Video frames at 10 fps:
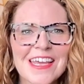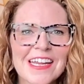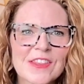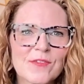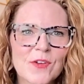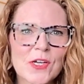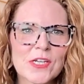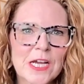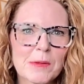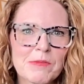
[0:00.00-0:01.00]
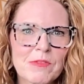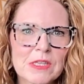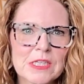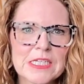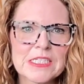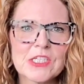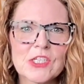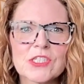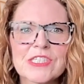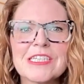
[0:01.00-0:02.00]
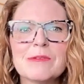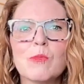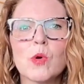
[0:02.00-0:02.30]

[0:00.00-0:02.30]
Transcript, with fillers: Yet at the very top of the list, you'll see